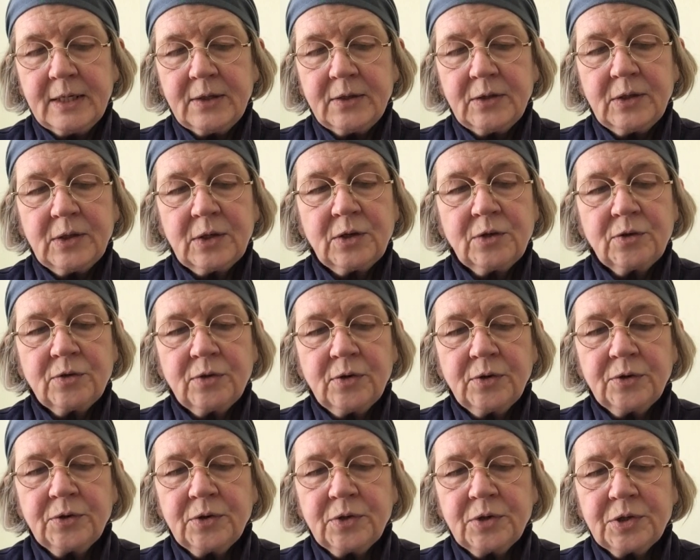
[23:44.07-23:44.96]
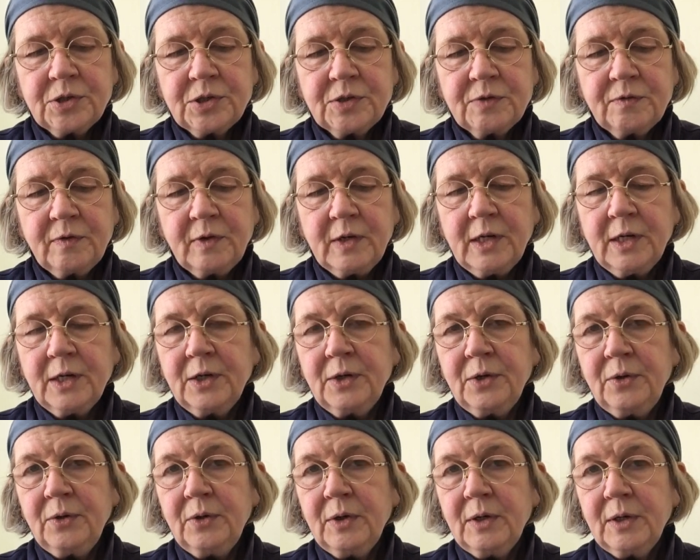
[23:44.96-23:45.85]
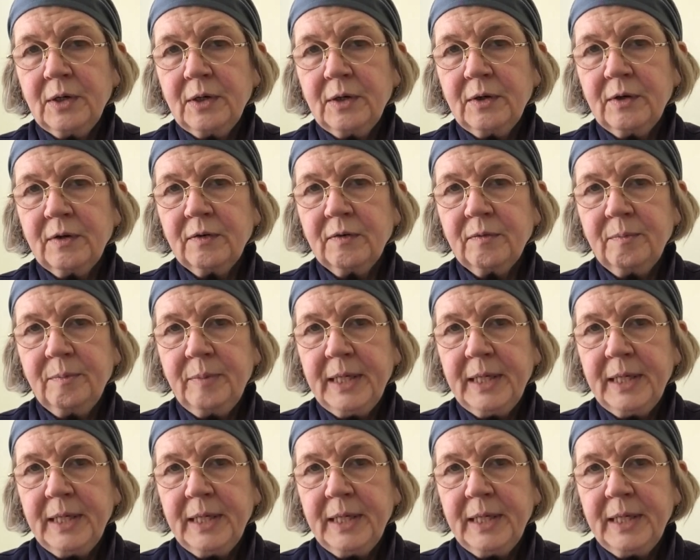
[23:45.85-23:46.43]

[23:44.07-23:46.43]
the chronos flow of